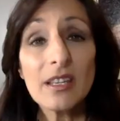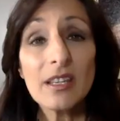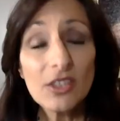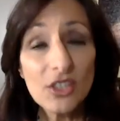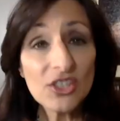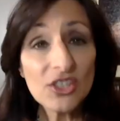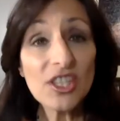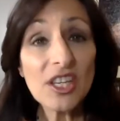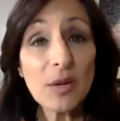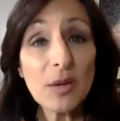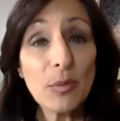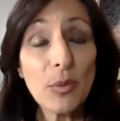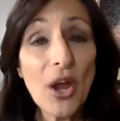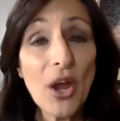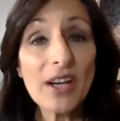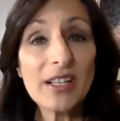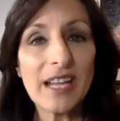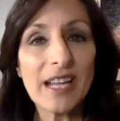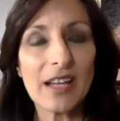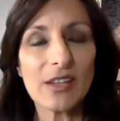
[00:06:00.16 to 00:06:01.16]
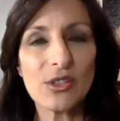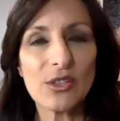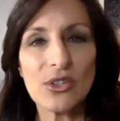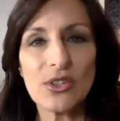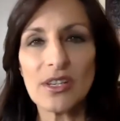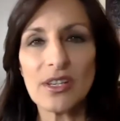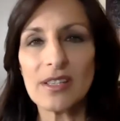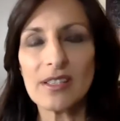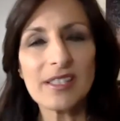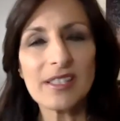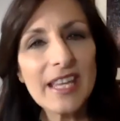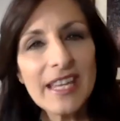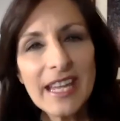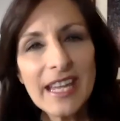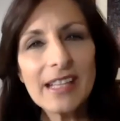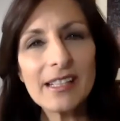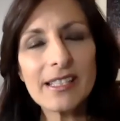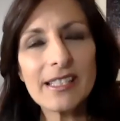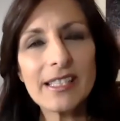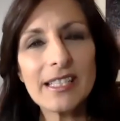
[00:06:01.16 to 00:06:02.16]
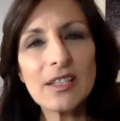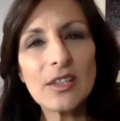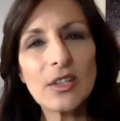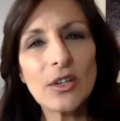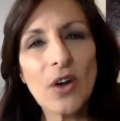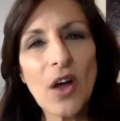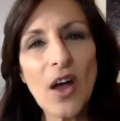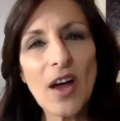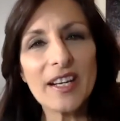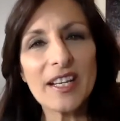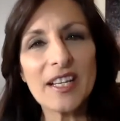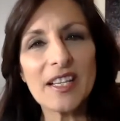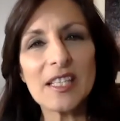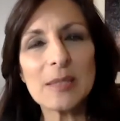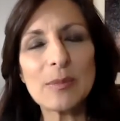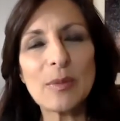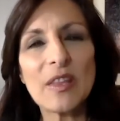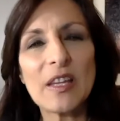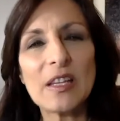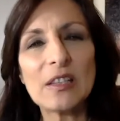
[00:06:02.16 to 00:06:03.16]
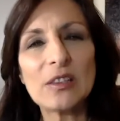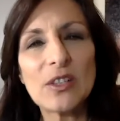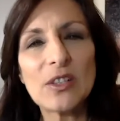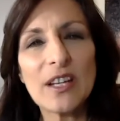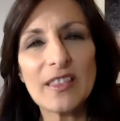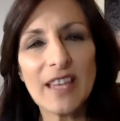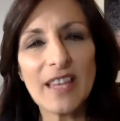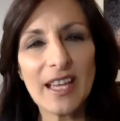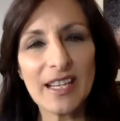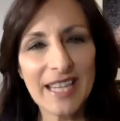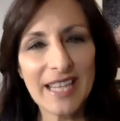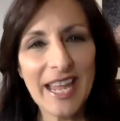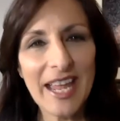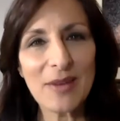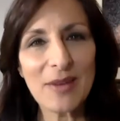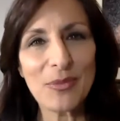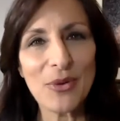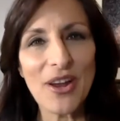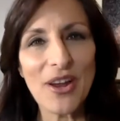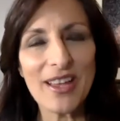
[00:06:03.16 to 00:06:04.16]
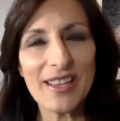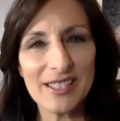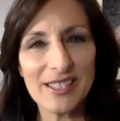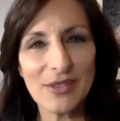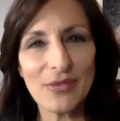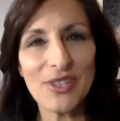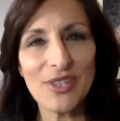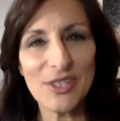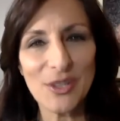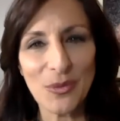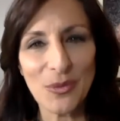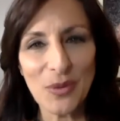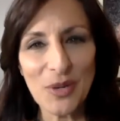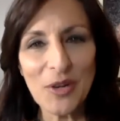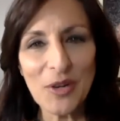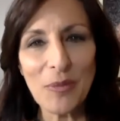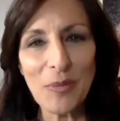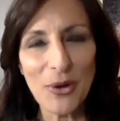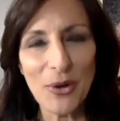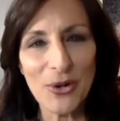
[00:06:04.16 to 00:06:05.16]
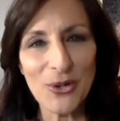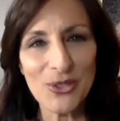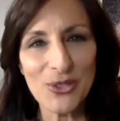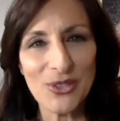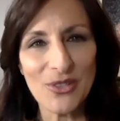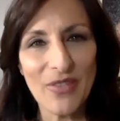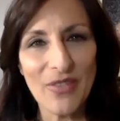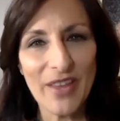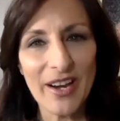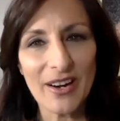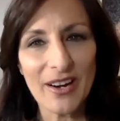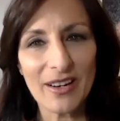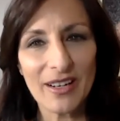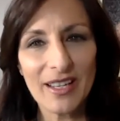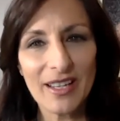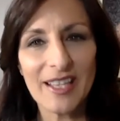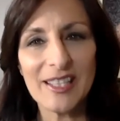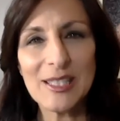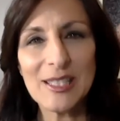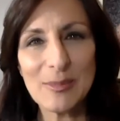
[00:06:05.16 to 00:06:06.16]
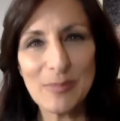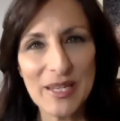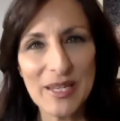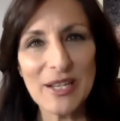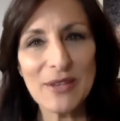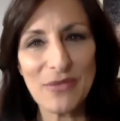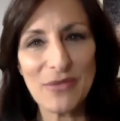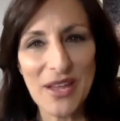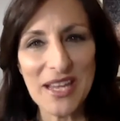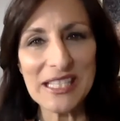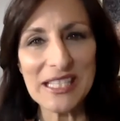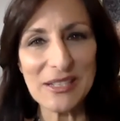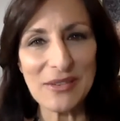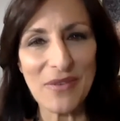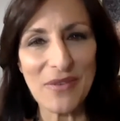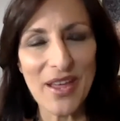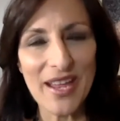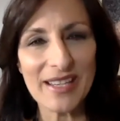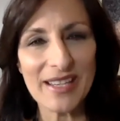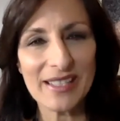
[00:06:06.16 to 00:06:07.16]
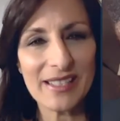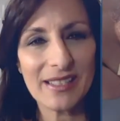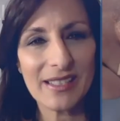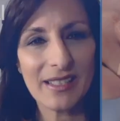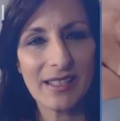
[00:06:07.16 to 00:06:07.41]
just like a broadcaster does. They can't see their audience, but they look at that camera as if it's a real person there and speak face to face.